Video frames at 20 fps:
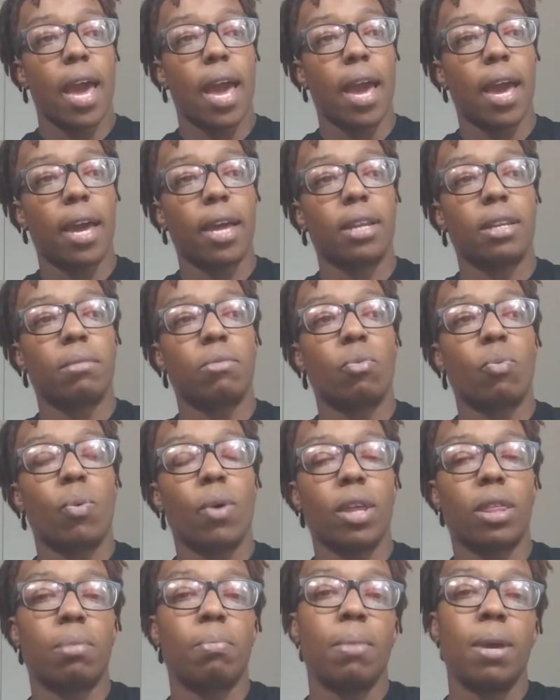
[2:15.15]
And
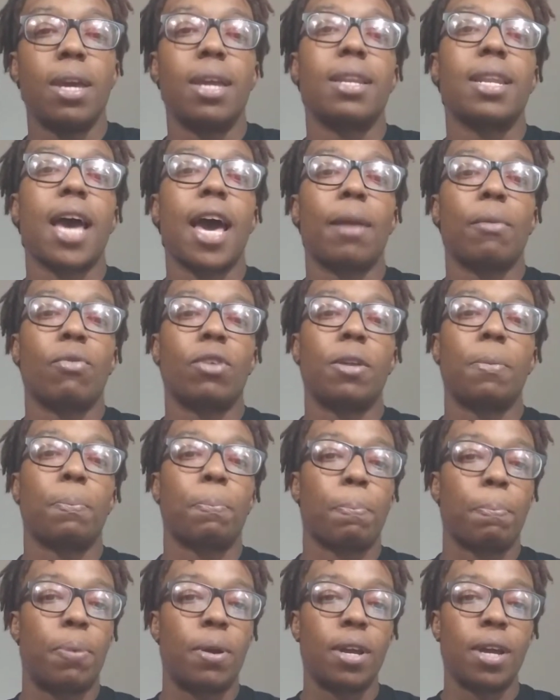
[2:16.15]
with me not really
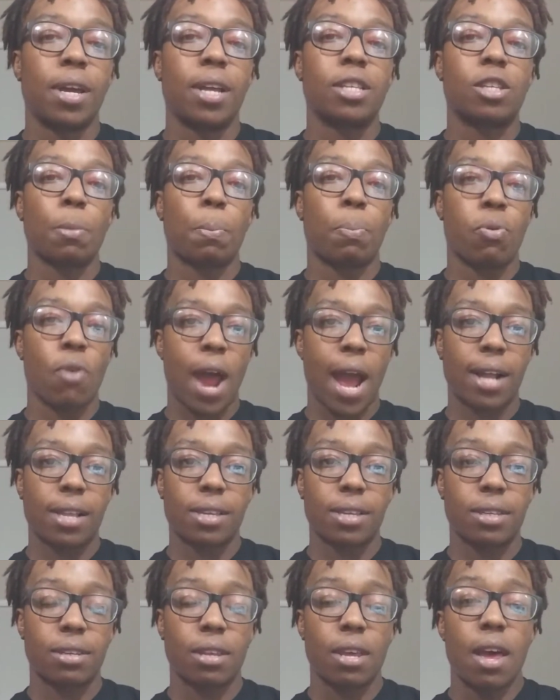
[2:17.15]
putting it into
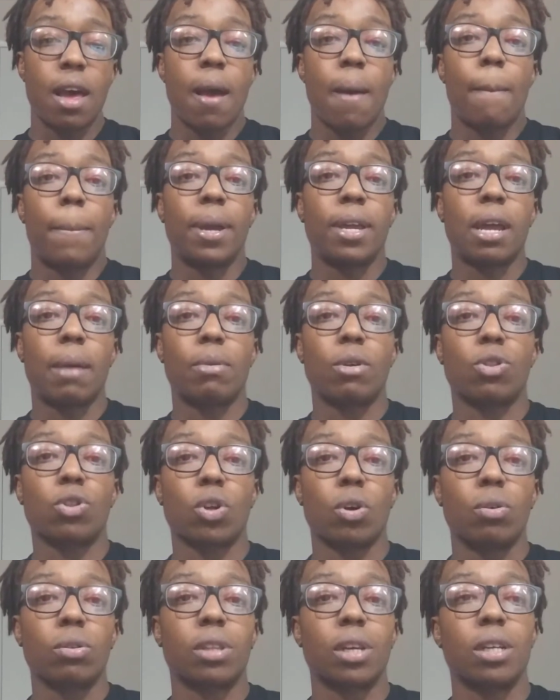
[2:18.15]
practice, being able to
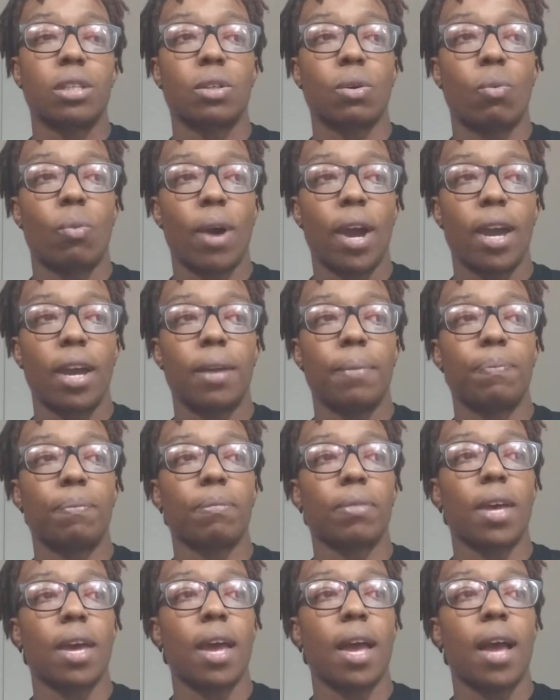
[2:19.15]
throw things away,
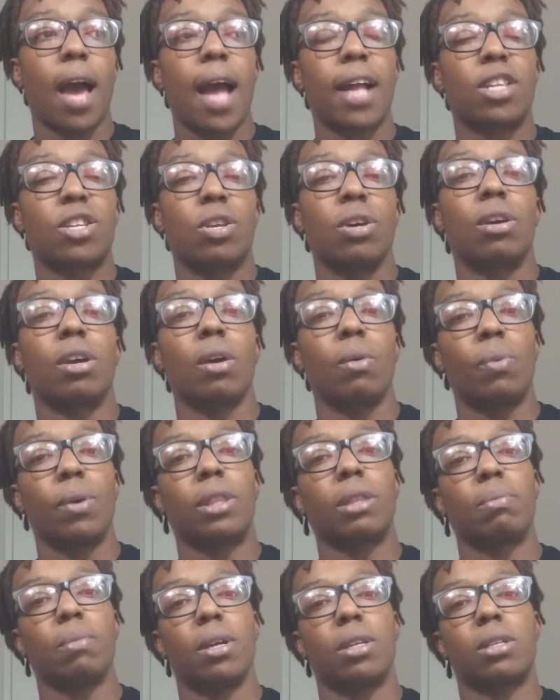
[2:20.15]
I took it
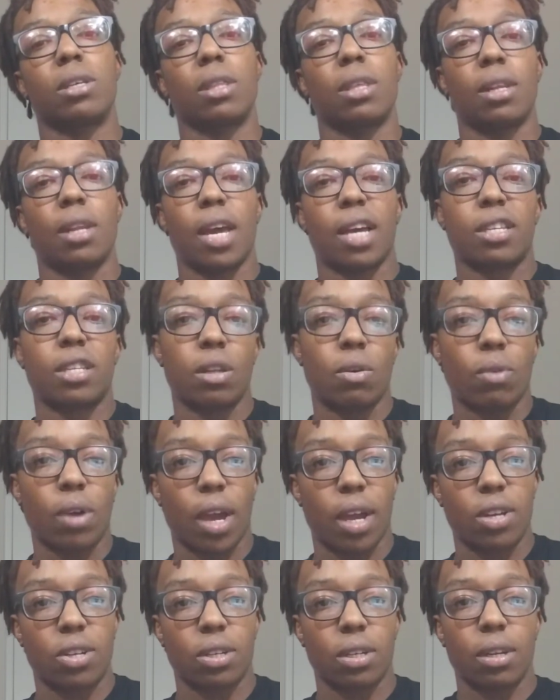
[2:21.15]
with me to the next
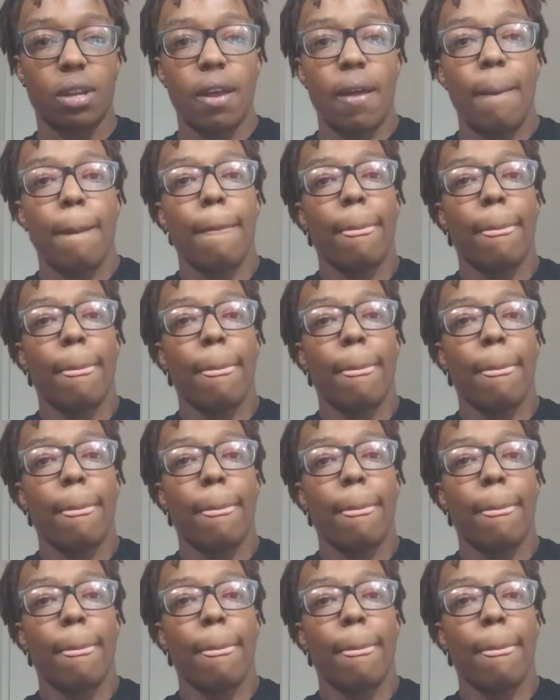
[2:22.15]
location.